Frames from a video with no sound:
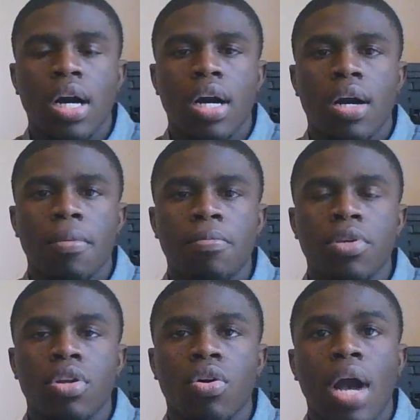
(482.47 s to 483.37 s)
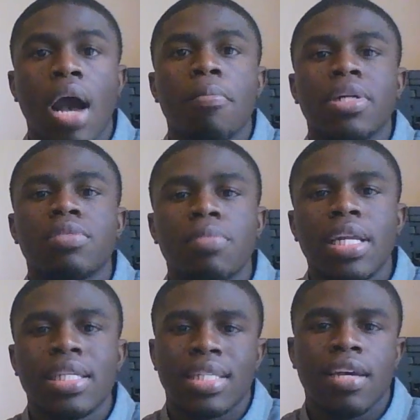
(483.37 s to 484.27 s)
how much
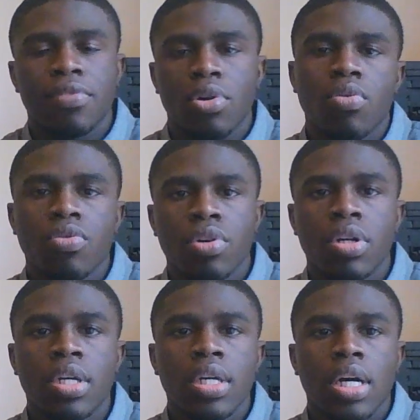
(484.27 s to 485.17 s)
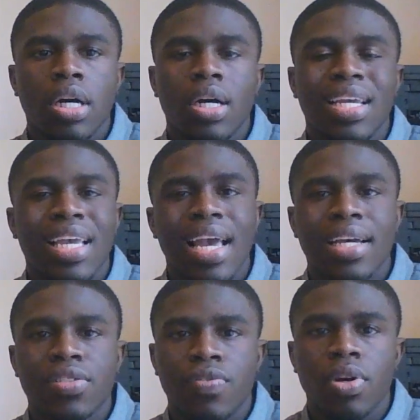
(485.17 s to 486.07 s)
money is left over in
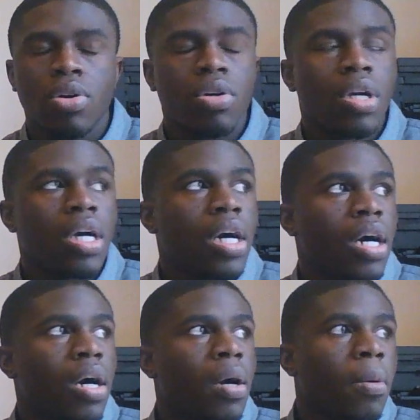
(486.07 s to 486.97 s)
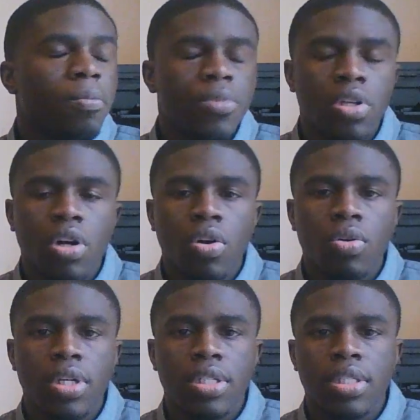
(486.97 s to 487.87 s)
cash flow. In
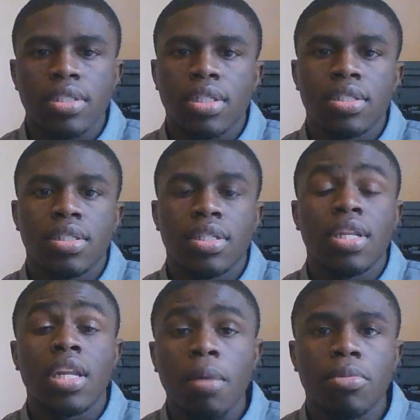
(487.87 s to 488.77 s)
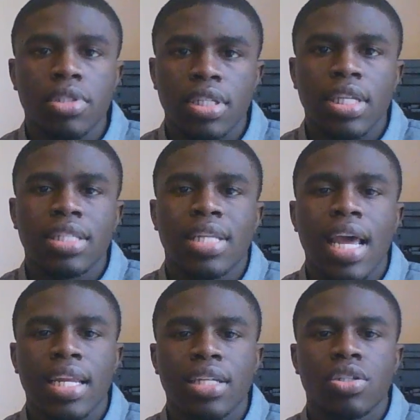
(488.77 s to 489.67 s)
the numbers and things of
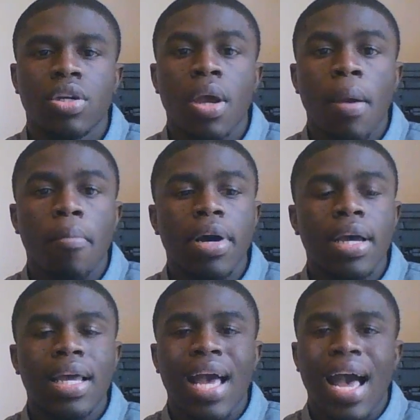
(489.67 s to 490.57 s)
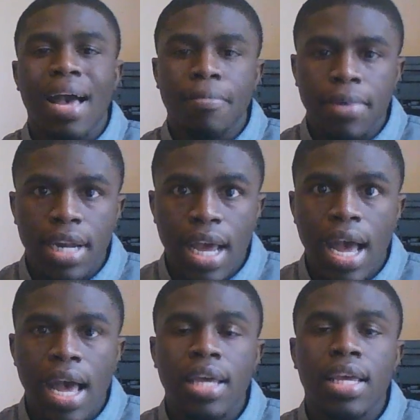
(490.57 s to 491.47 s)
that nature. But I'm
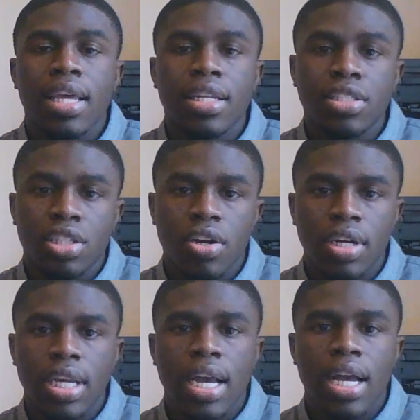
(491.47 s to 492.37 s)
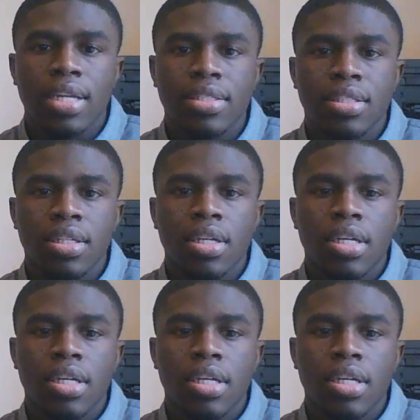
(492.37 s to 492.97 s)
not an attorney, guys.